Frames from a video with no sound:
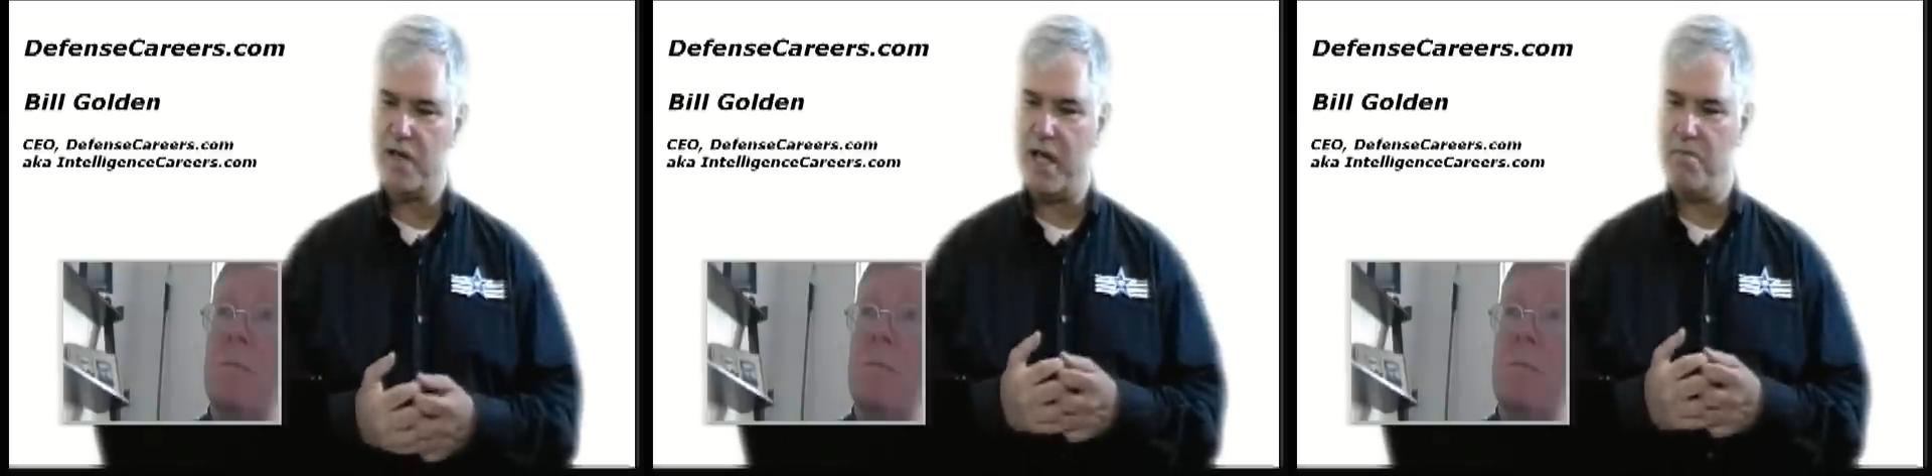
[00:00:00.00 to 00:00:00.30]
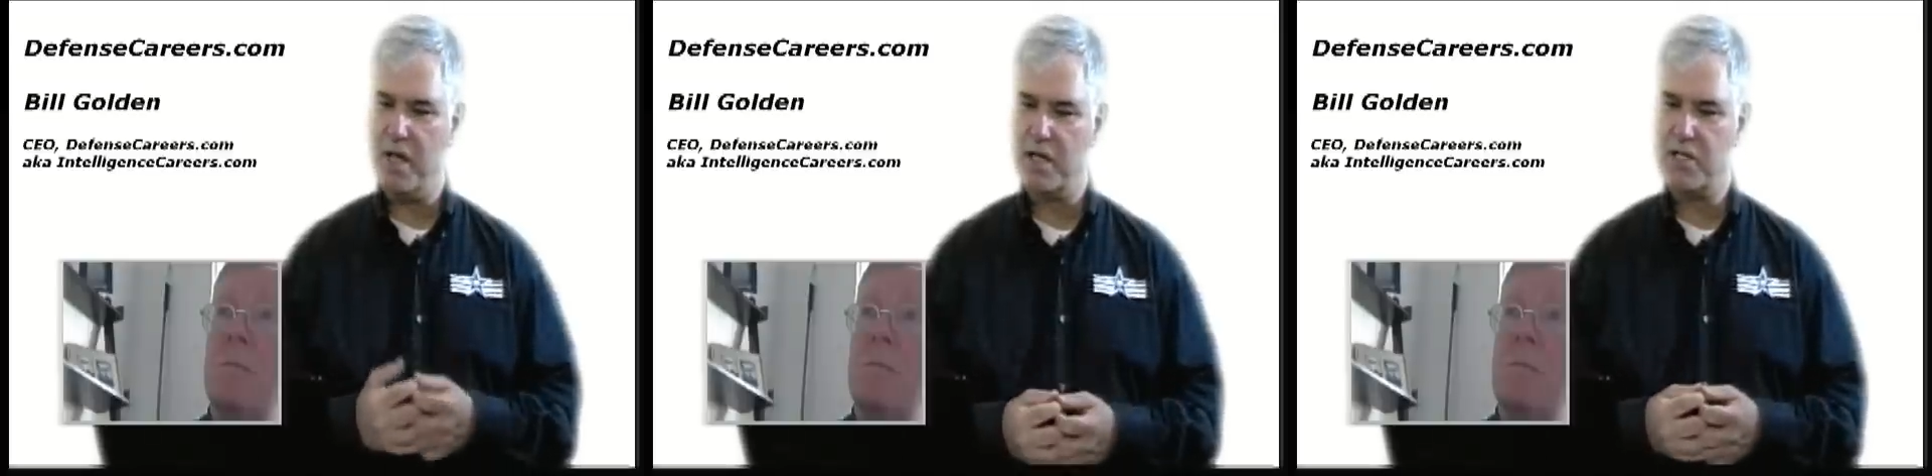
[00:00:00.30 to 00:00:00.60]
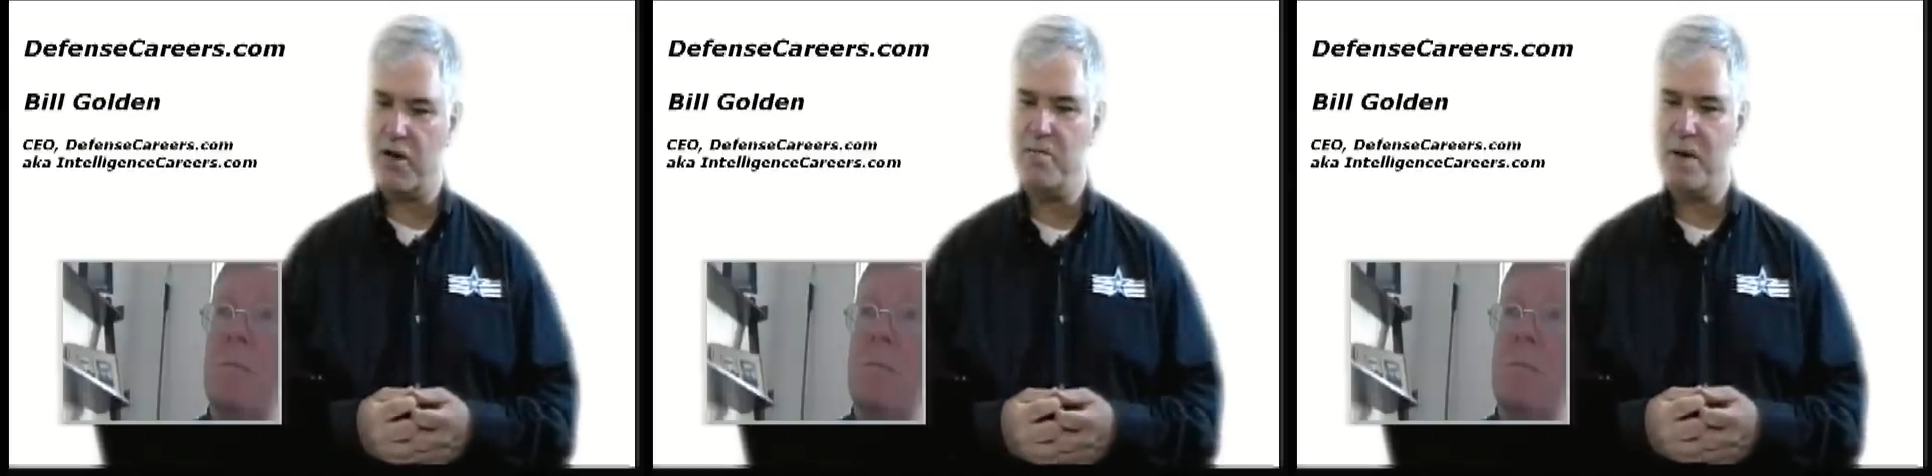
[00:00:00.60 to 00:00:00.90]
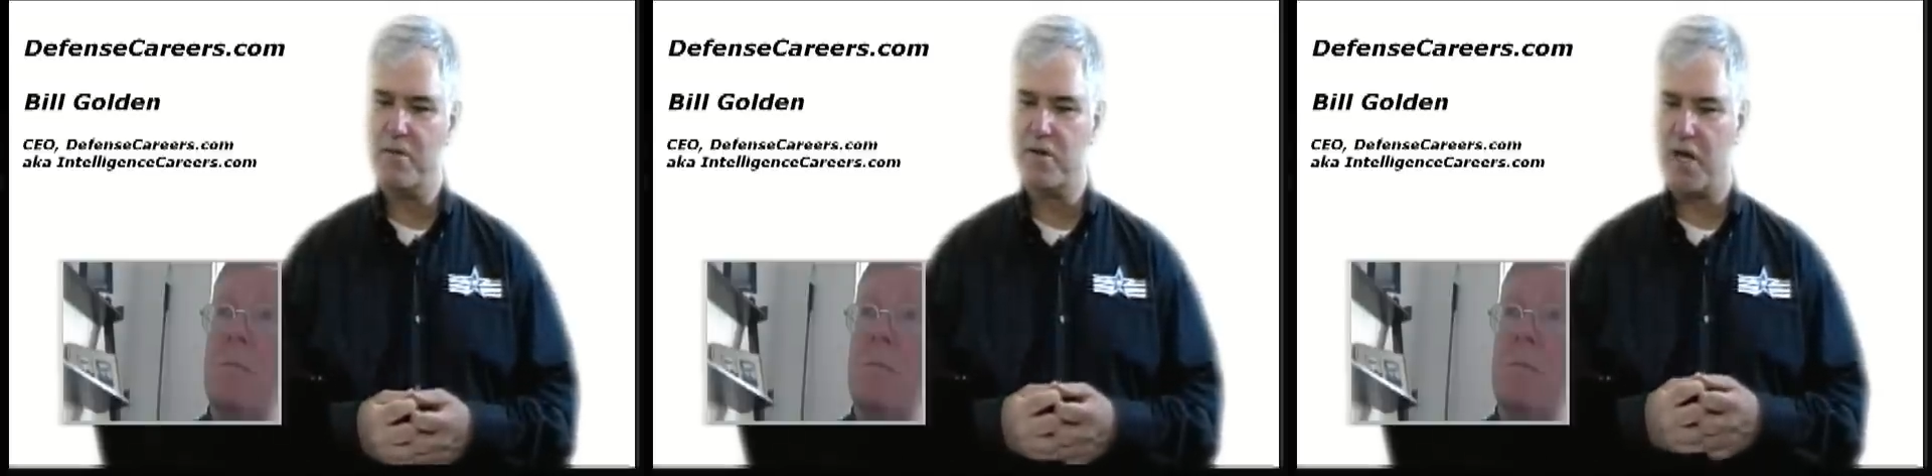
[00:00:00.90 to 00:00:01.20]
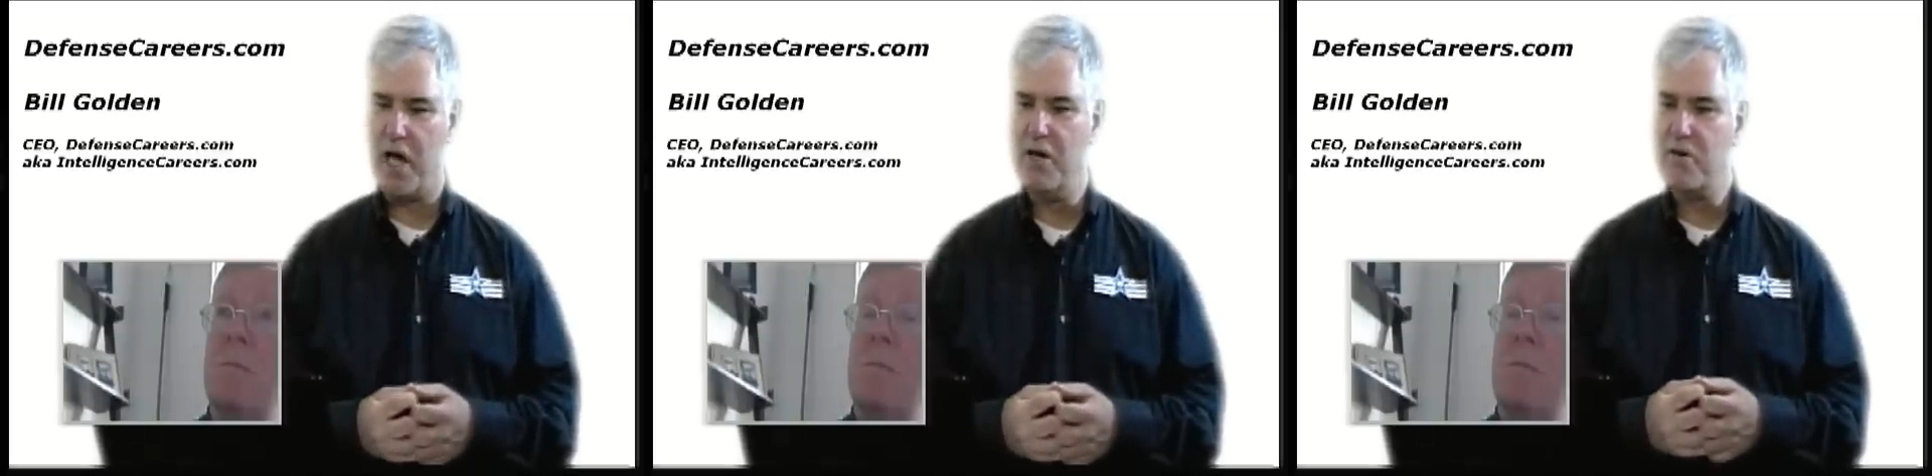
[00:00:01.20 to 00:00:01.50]
and military members
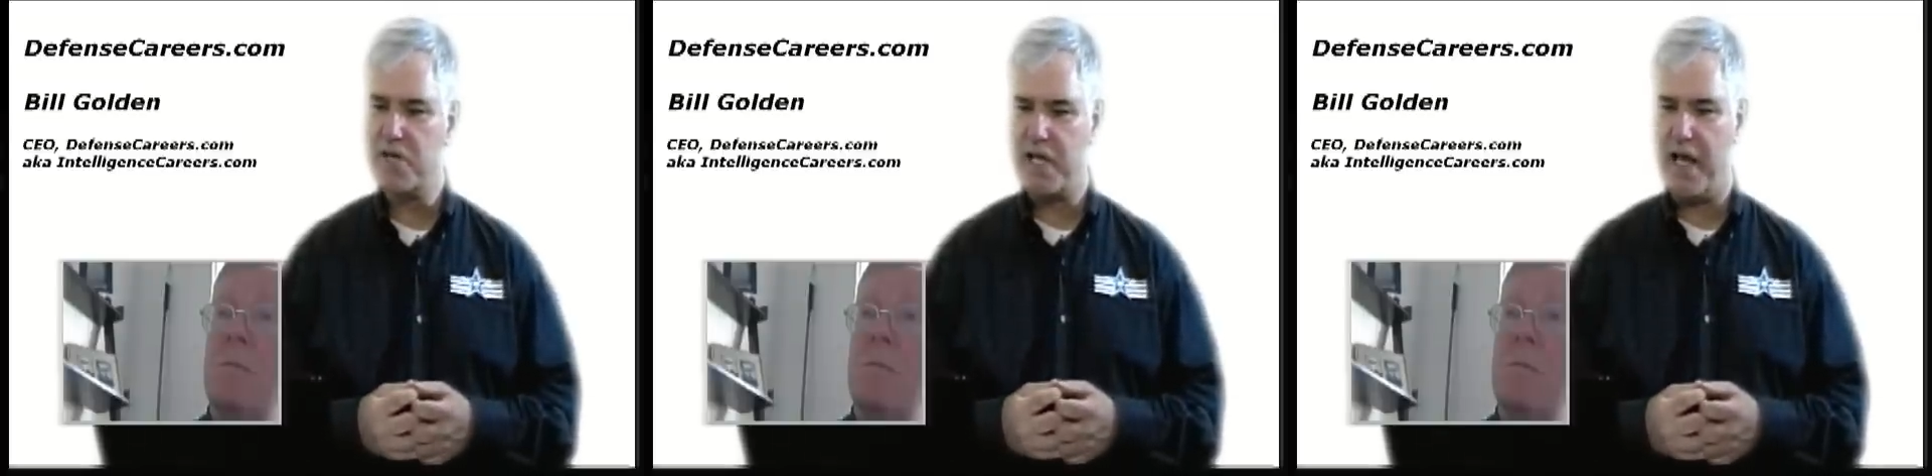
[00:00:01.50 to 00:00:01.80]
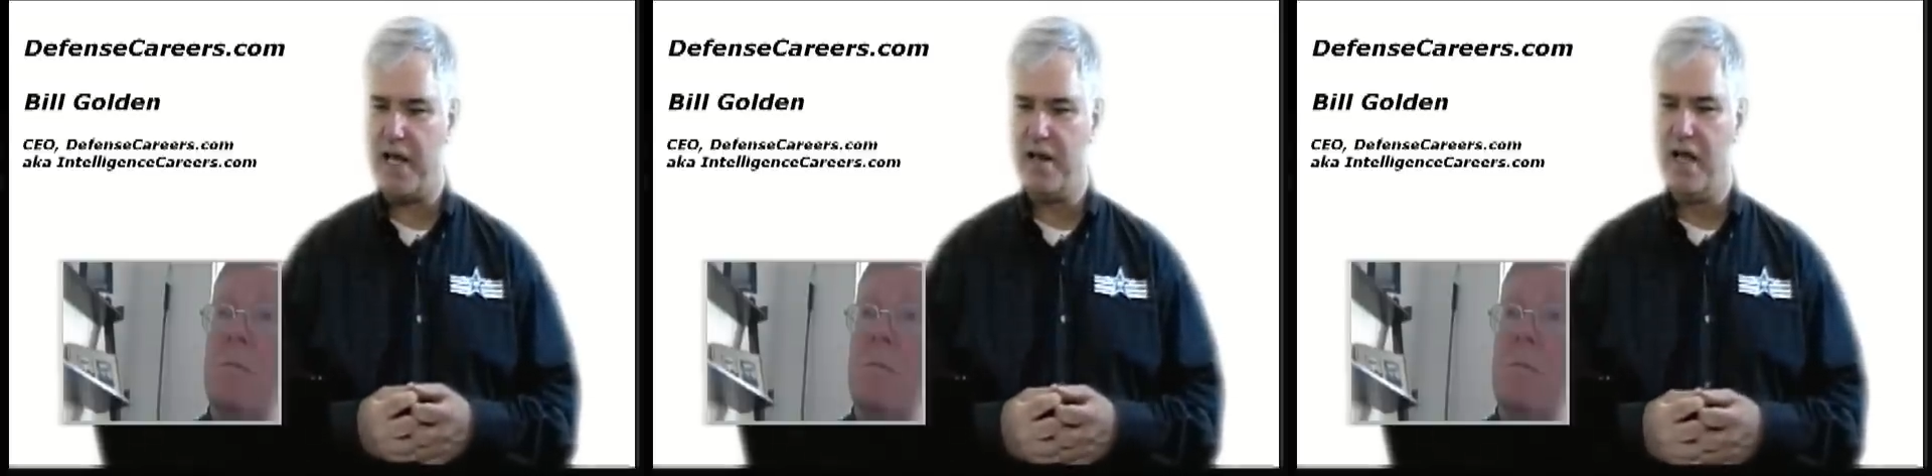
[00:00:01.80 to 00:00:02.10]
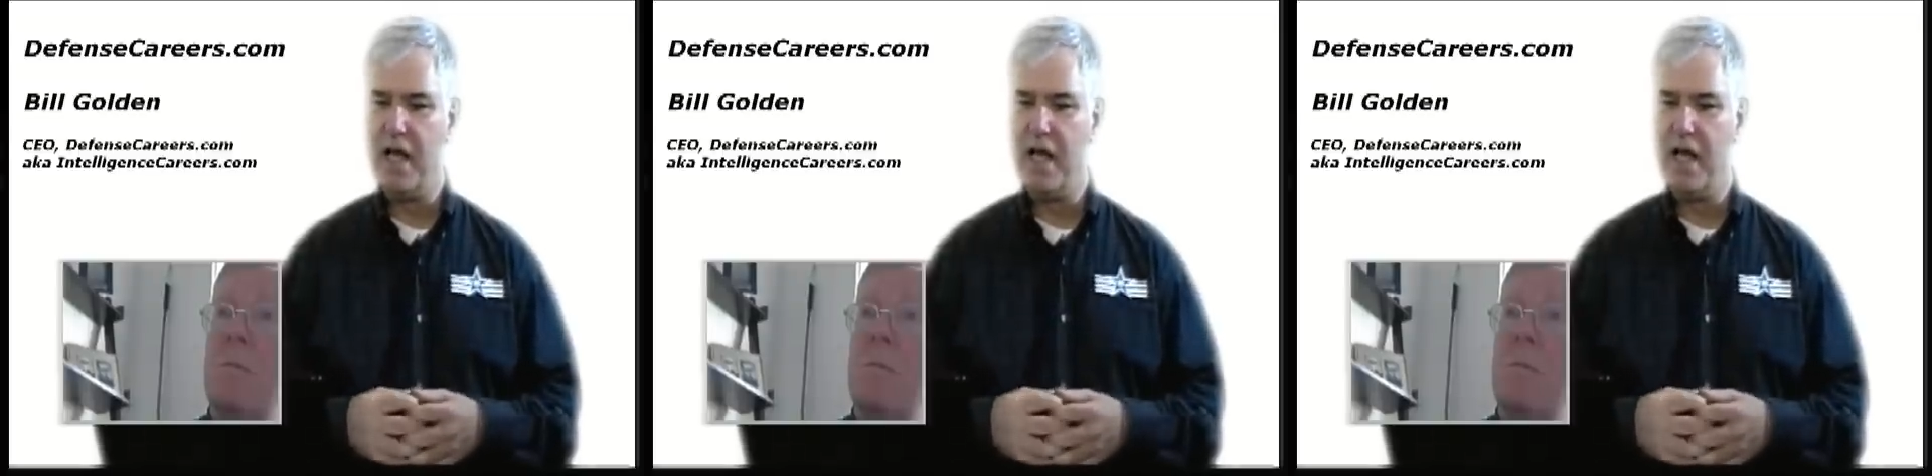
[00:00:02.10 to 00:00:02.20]
understand